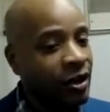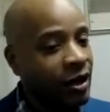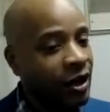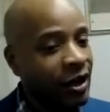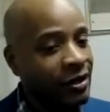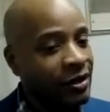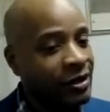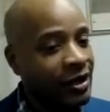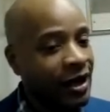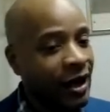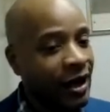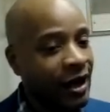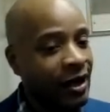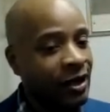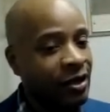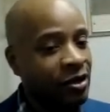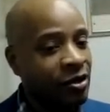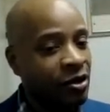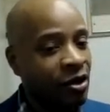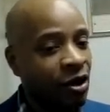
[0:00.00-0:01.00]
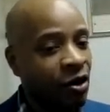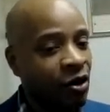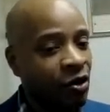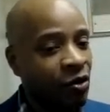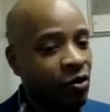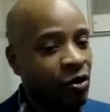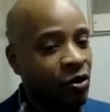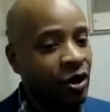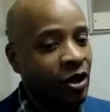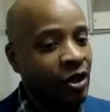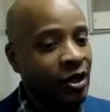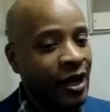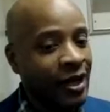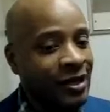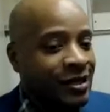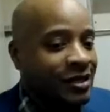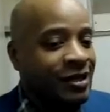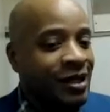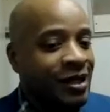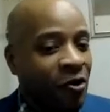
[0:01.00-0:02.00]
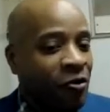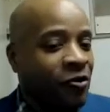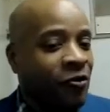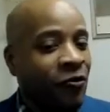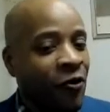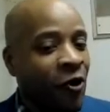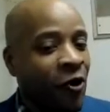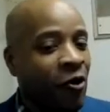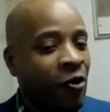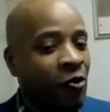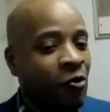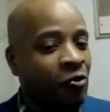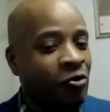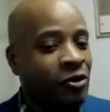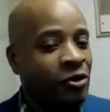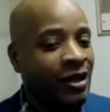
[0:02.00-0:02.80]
and say, you know, let's just stay on the phone.